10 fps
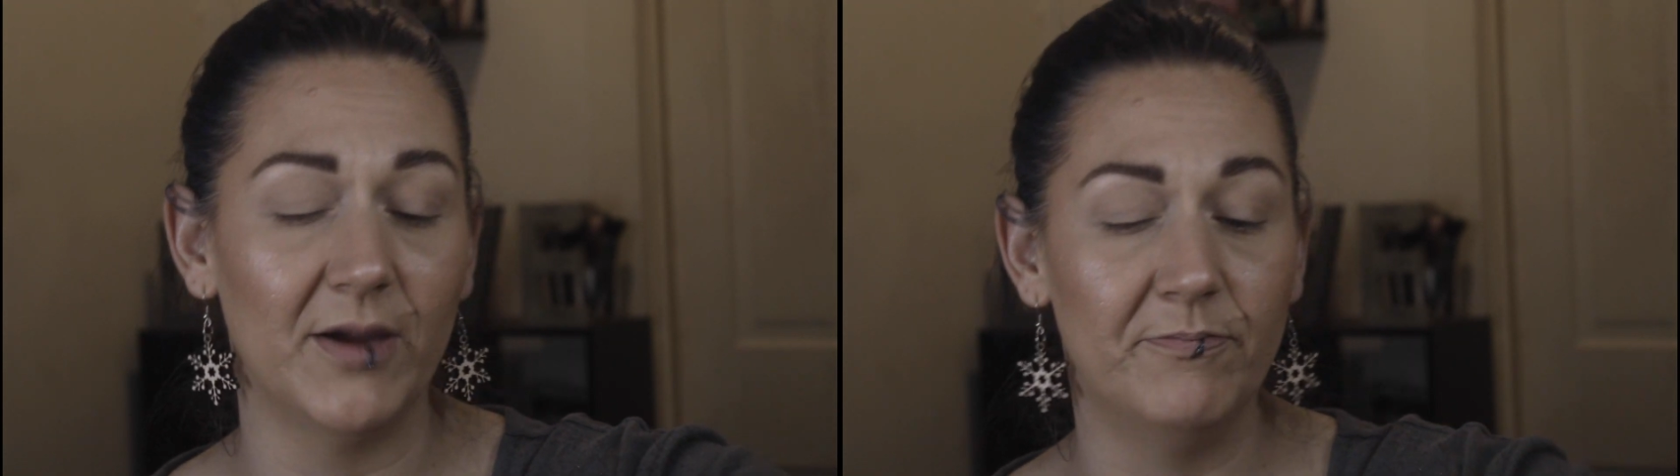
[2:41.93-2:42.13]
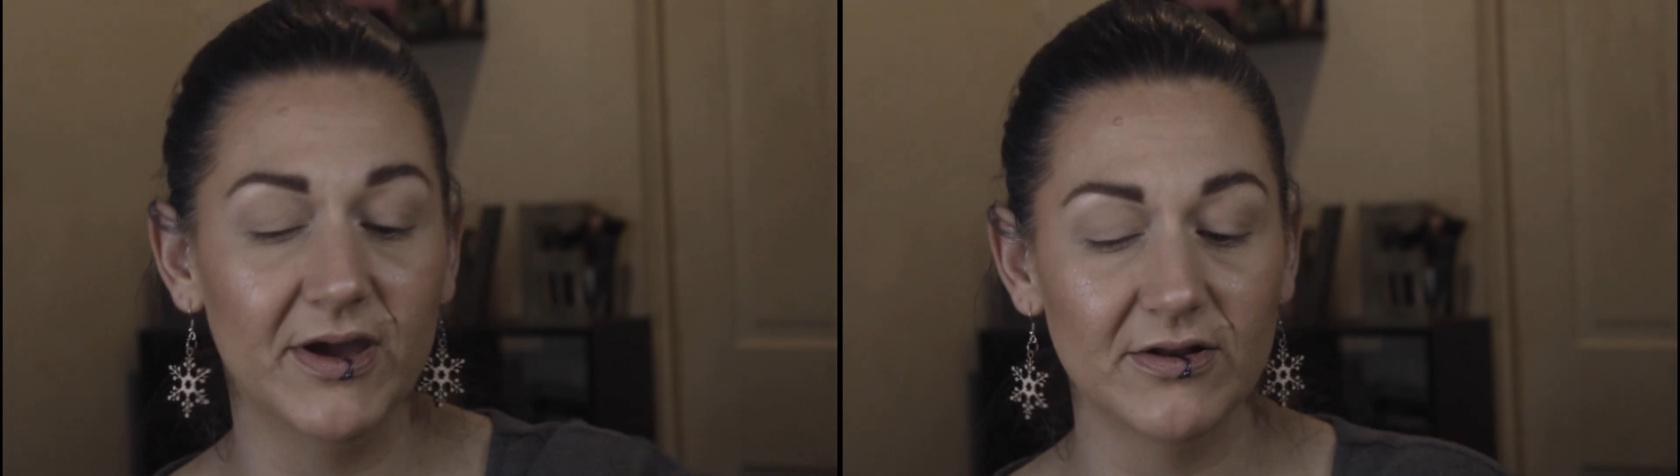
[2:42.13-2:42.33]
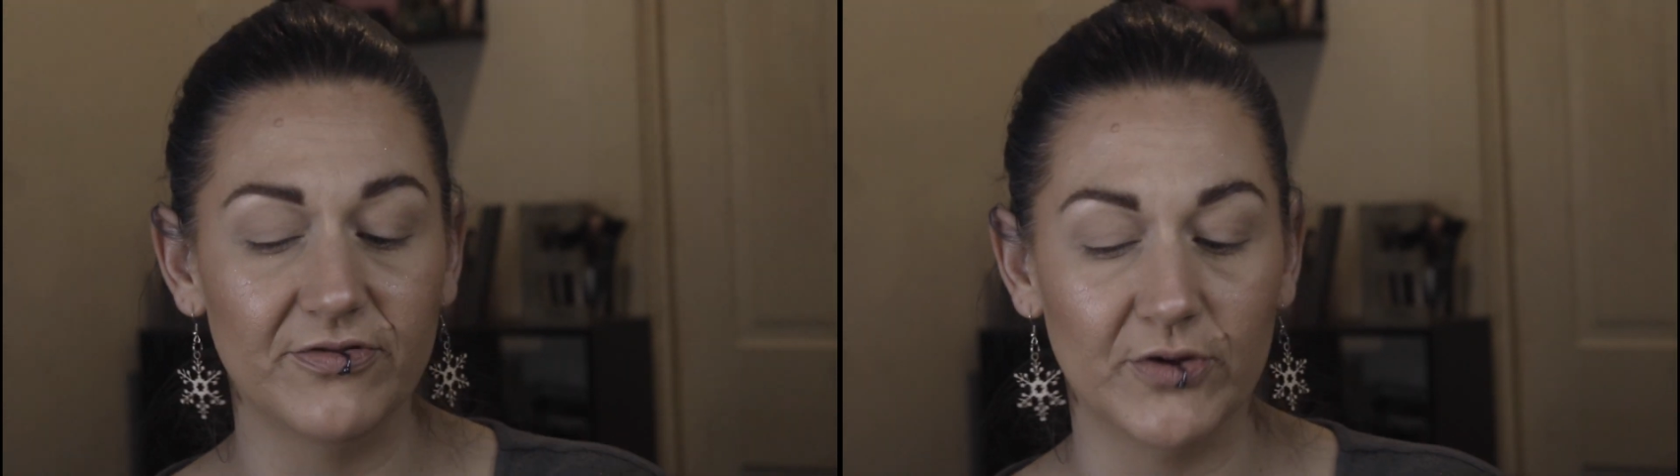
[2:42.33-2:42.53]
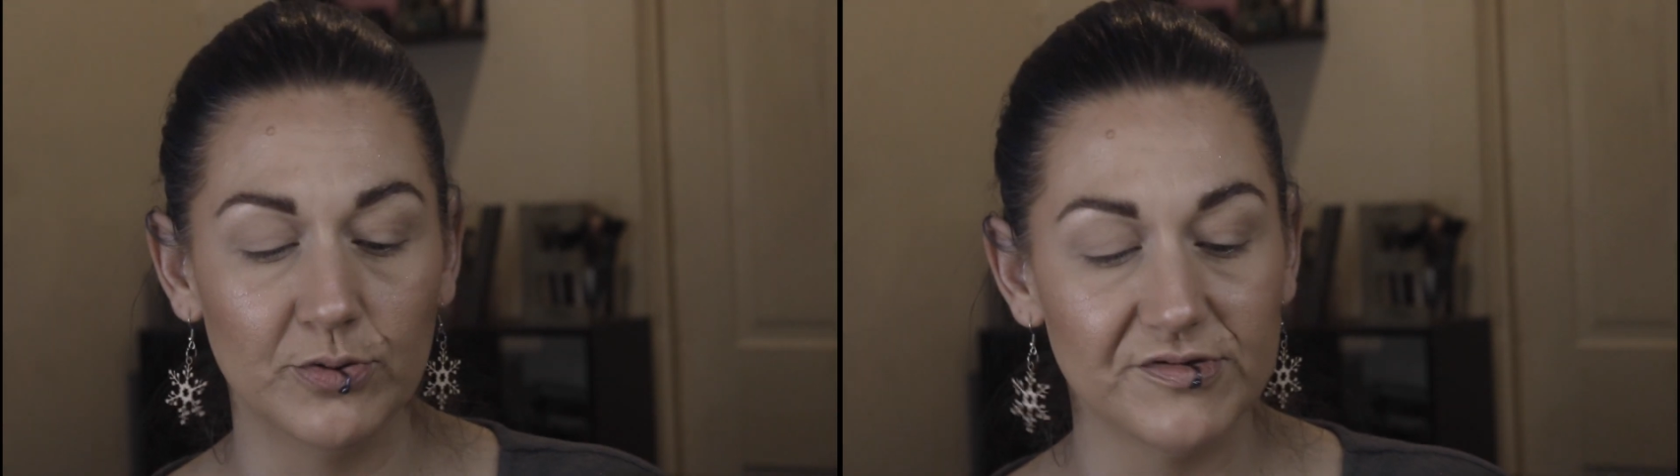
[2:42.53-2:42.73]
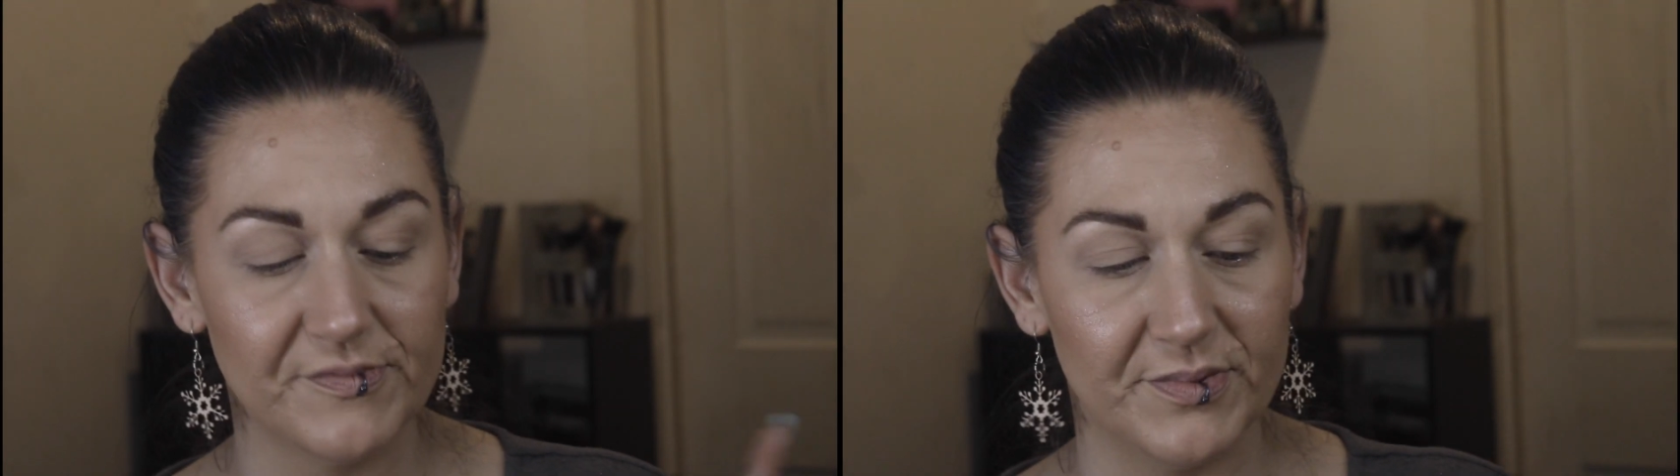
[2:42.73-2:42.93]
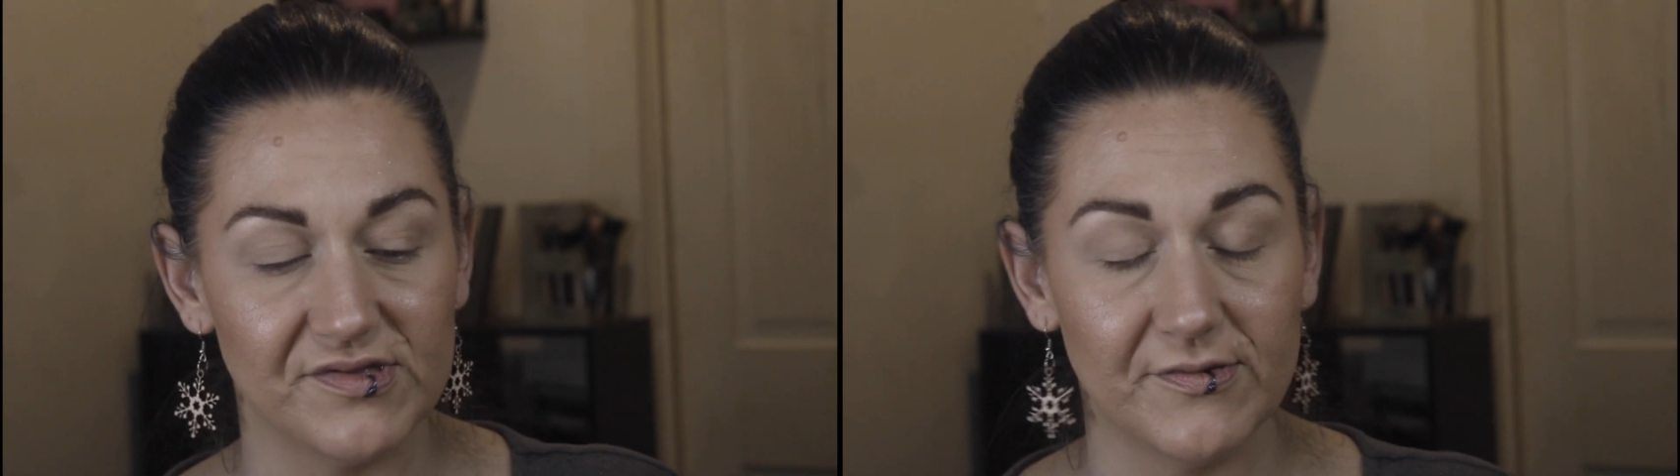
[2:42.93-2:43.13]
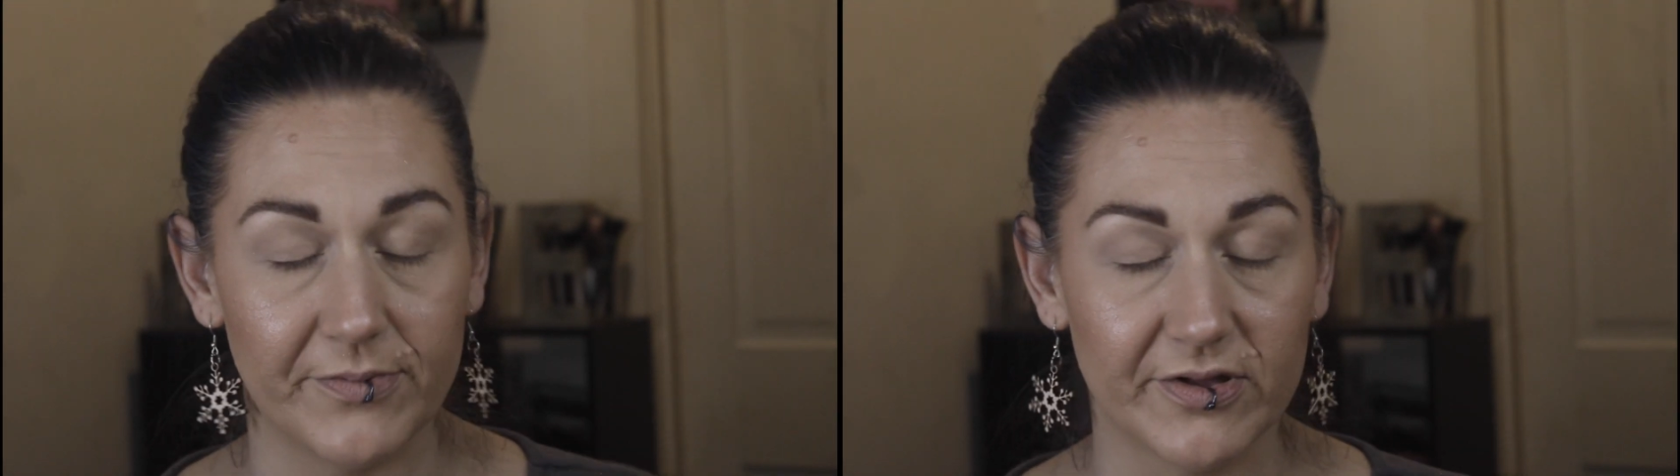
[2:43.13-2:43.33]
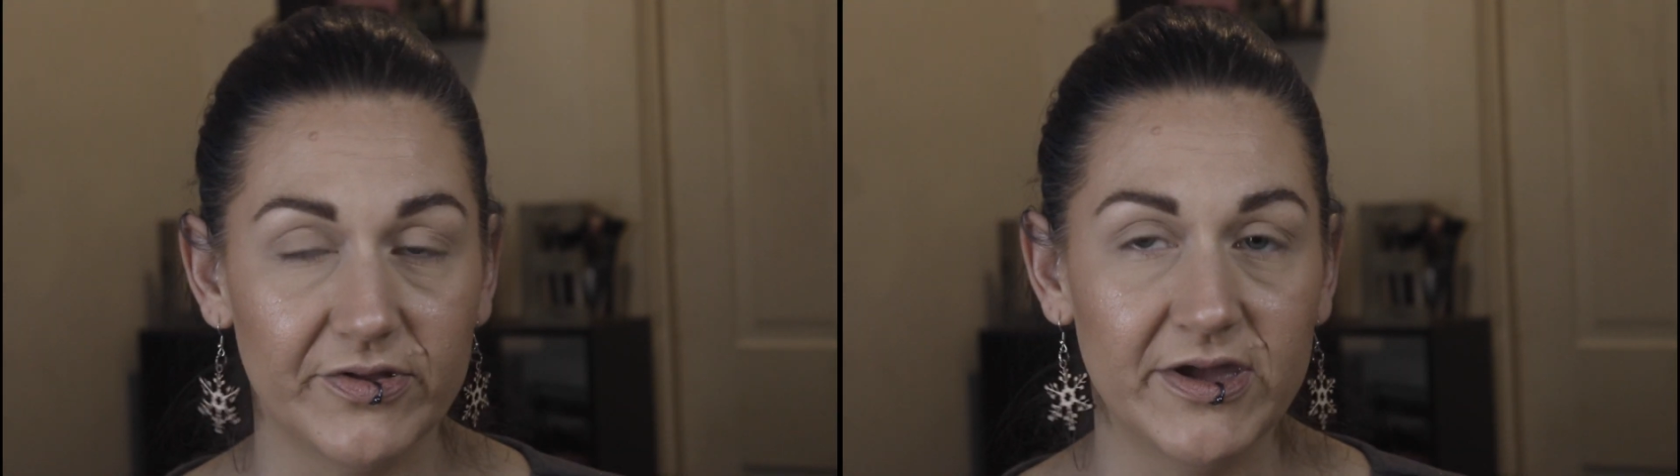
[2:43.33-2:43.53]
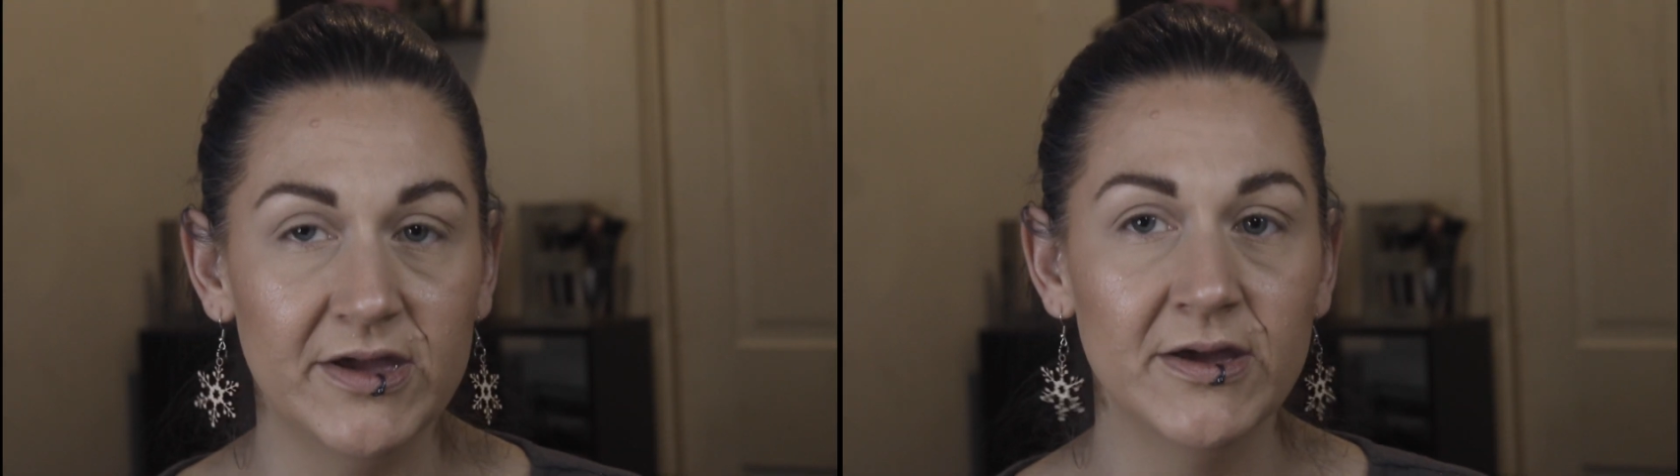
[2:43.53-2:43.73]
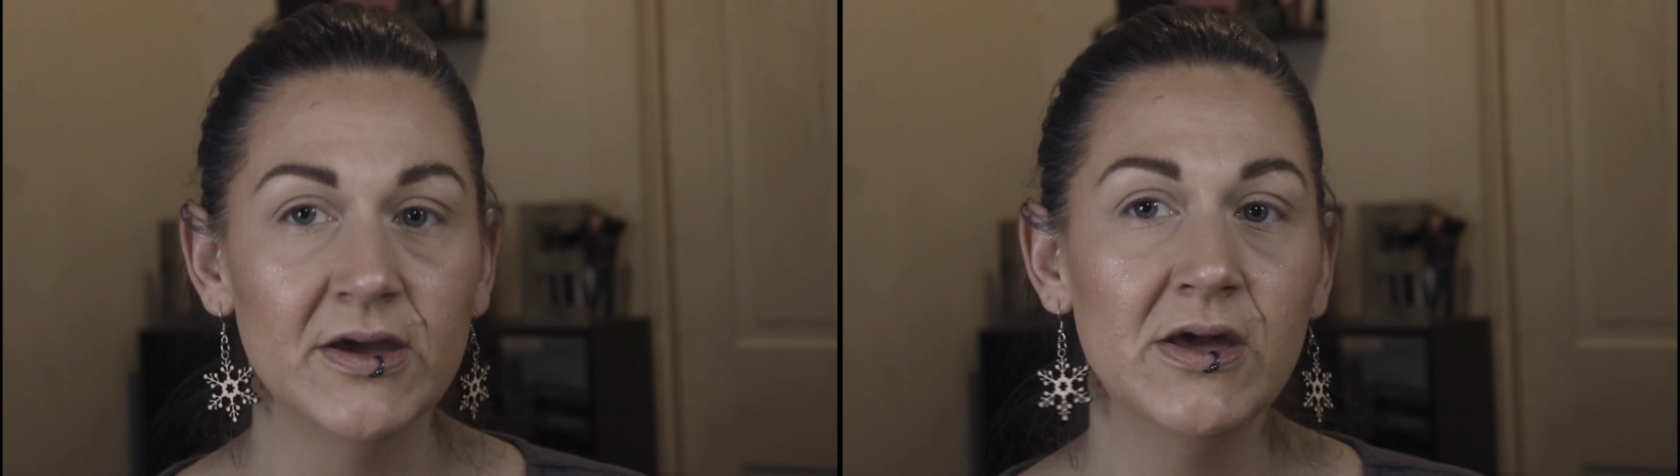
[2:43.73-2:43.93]
I picked those
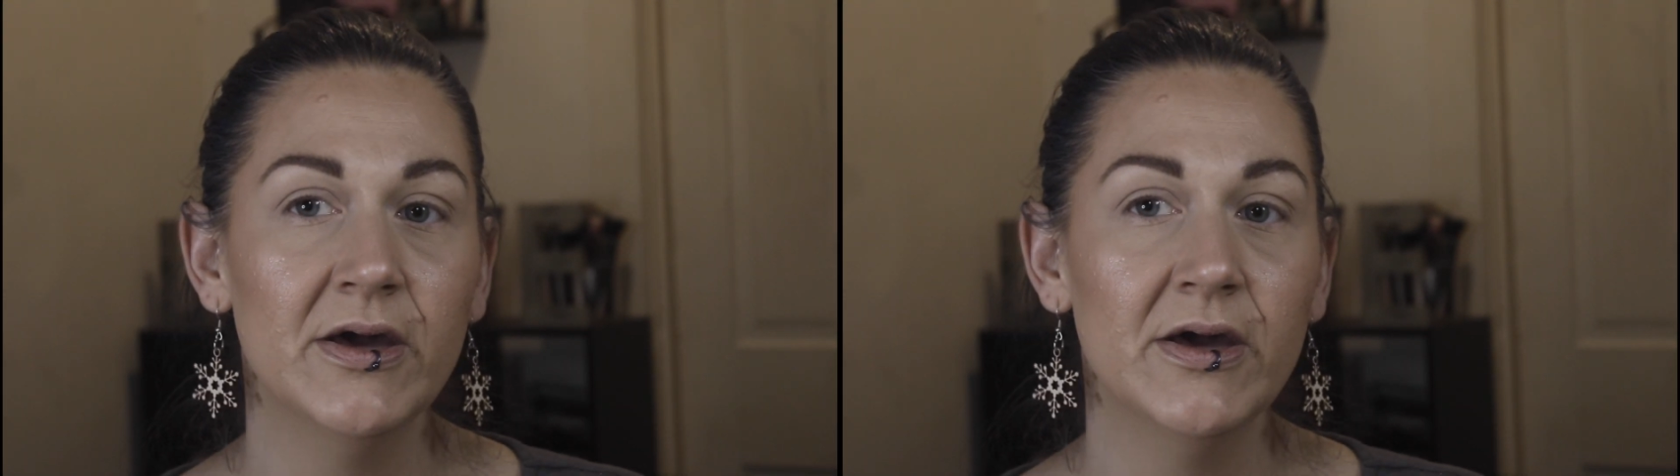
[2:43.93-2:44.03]
specifically